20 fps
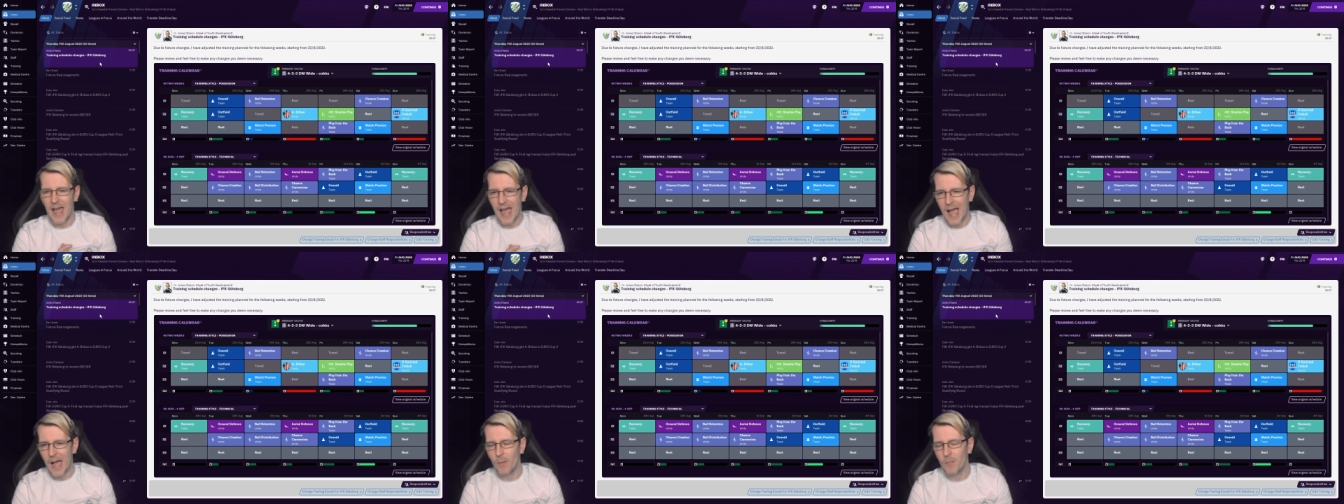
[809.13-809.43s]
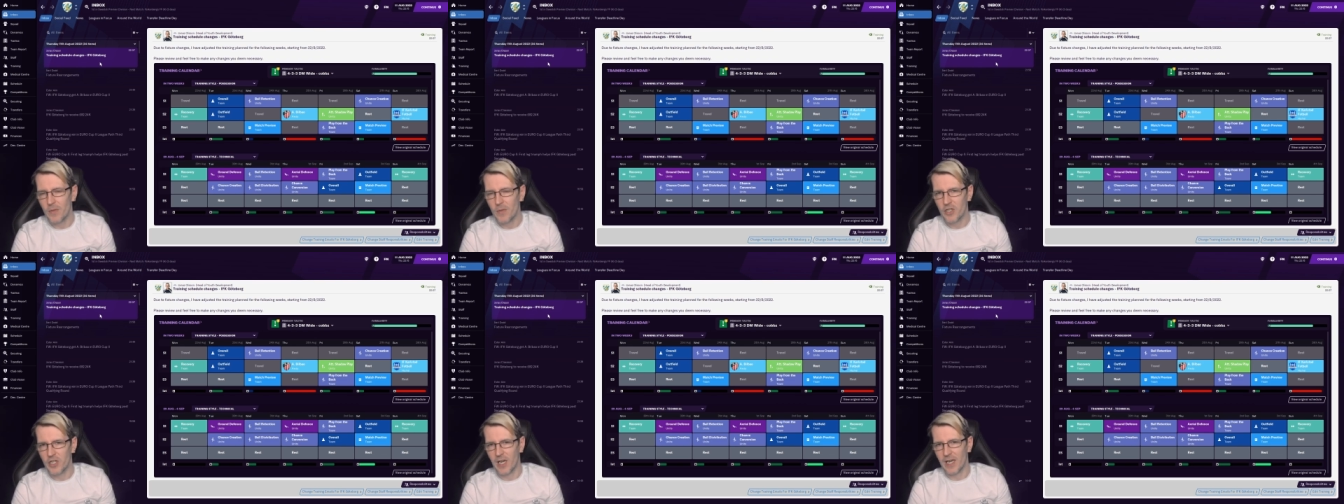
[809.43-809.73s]

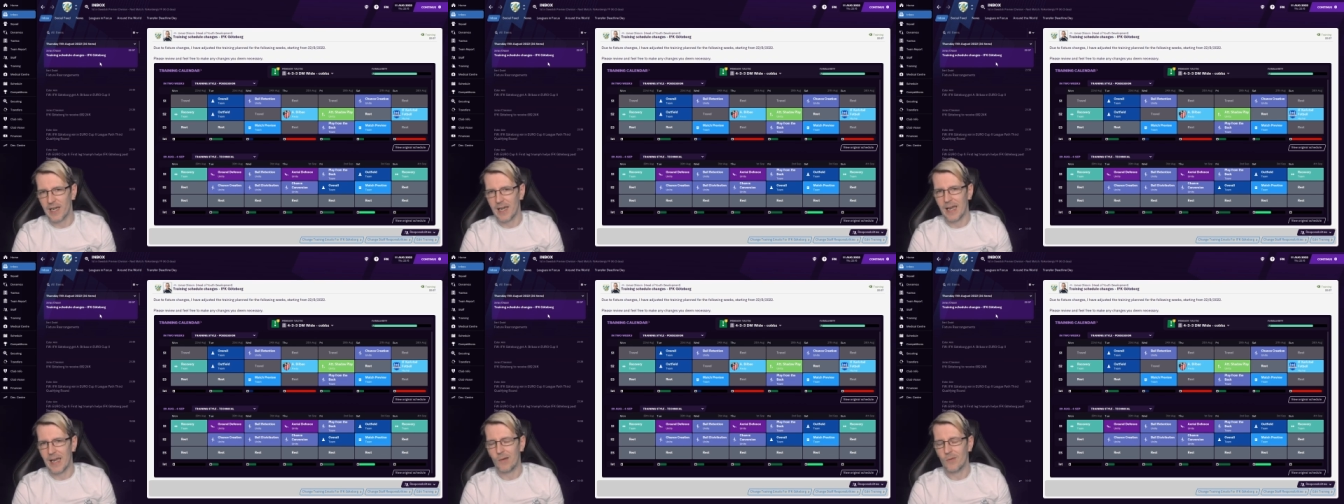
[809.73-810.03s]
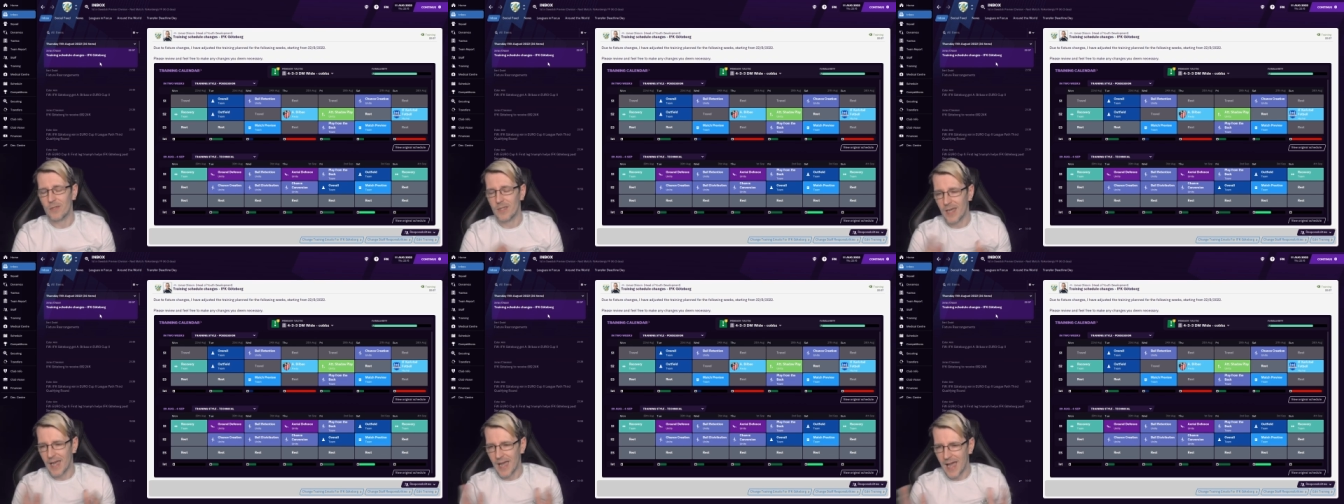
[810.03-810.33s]
help the channel
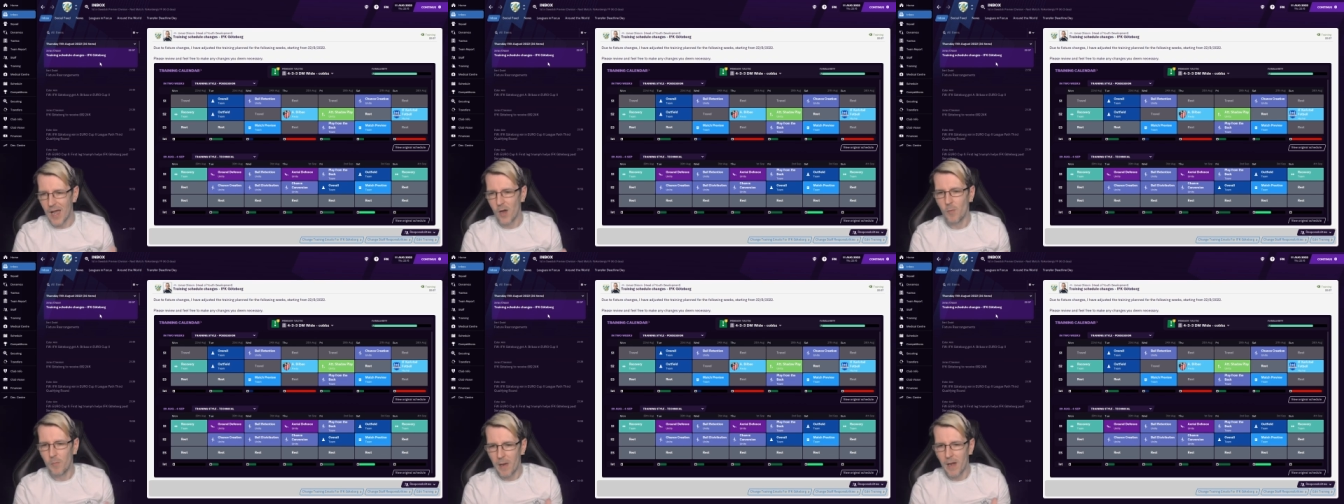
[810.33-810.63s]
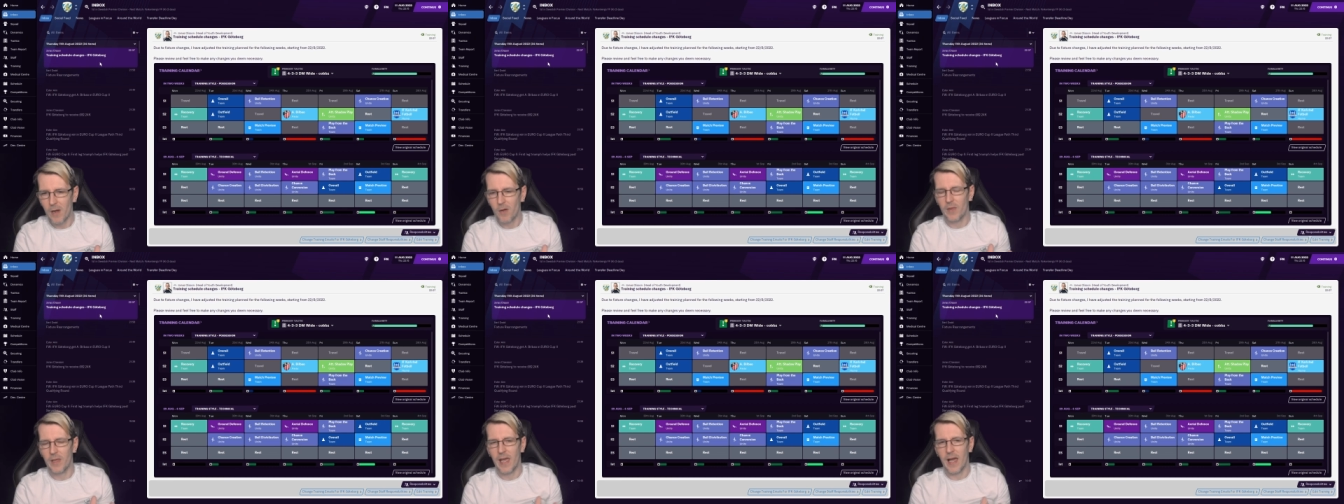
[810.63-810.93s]
out, help
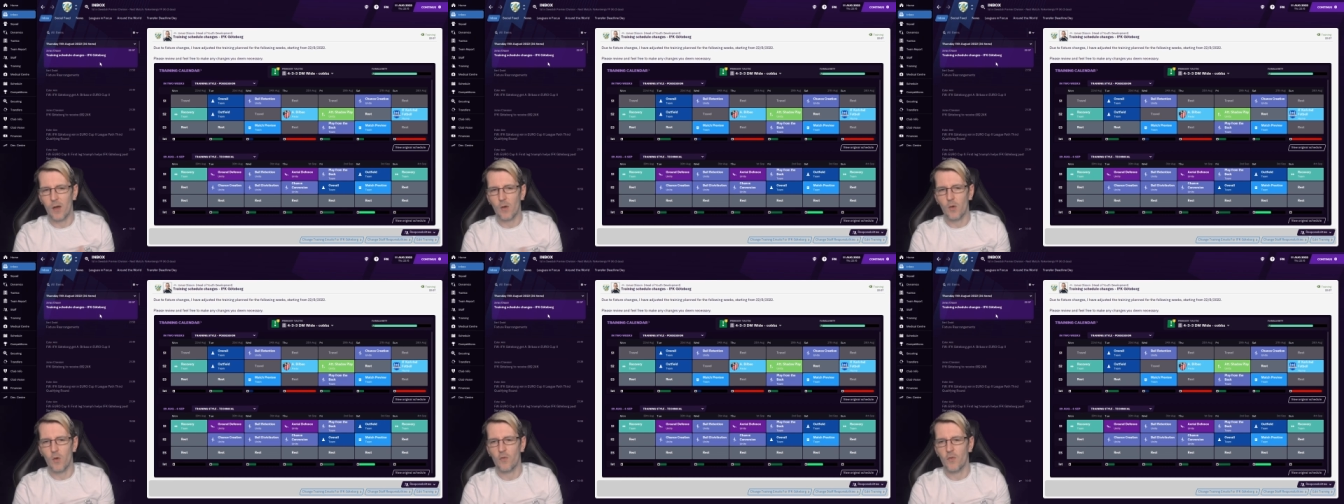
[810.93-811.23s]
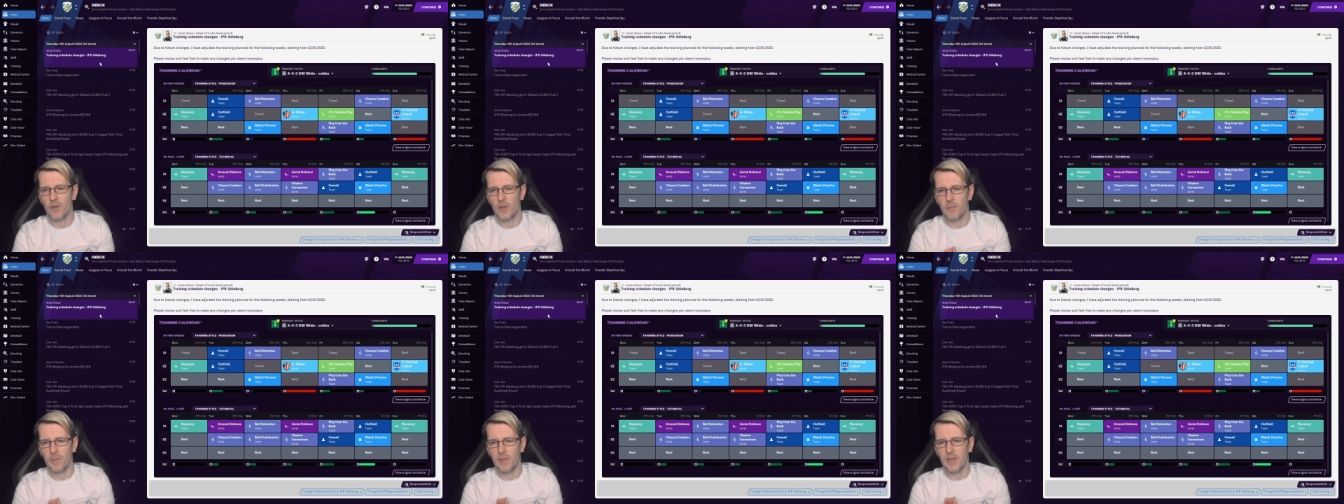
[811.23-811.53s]
out the
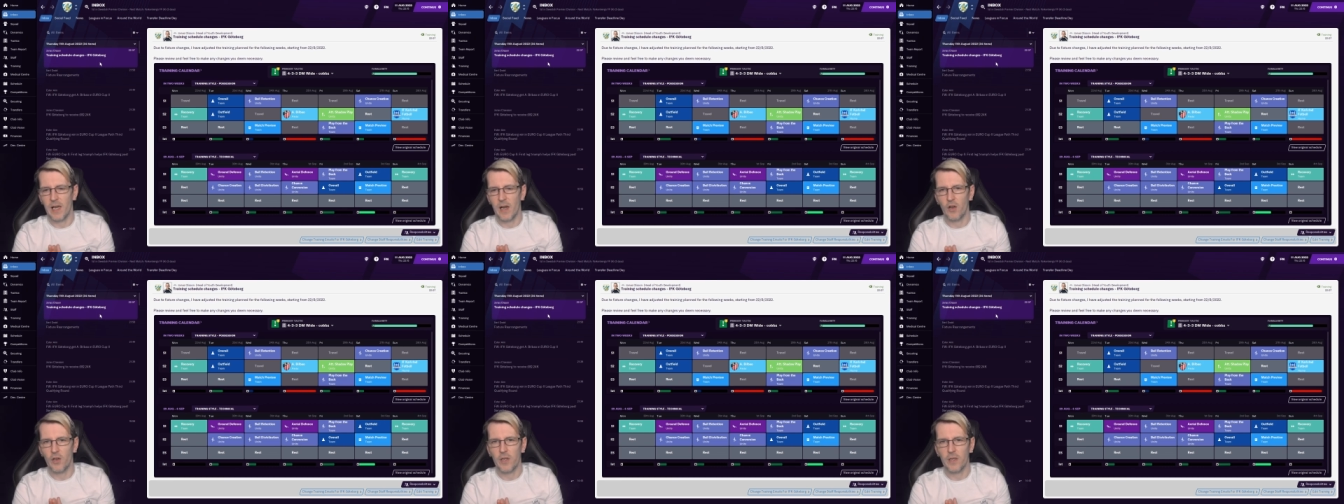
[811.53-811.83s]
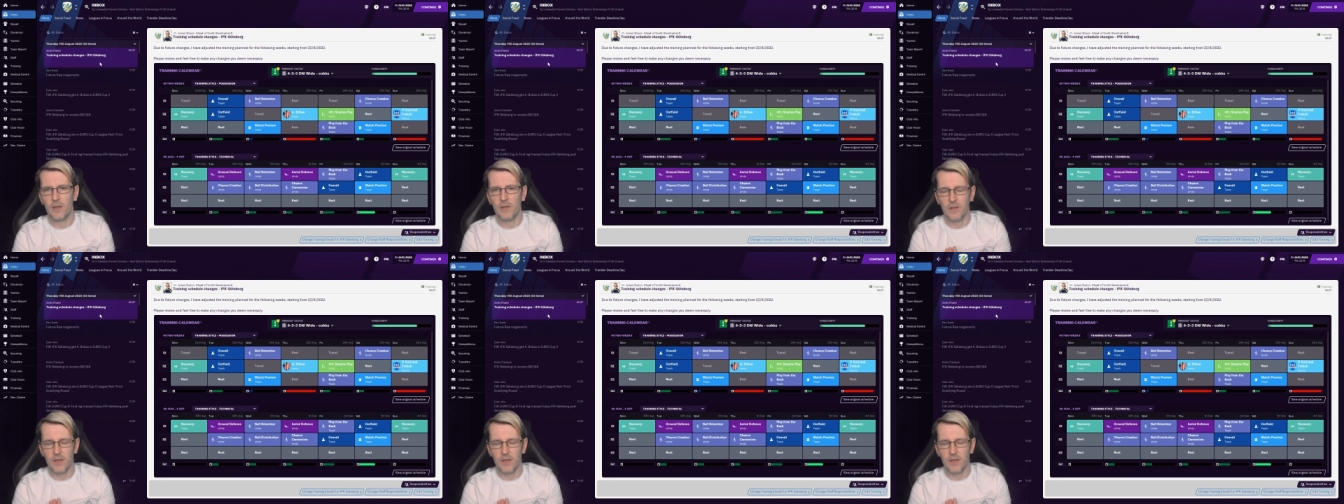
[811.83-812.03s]
algorithm you like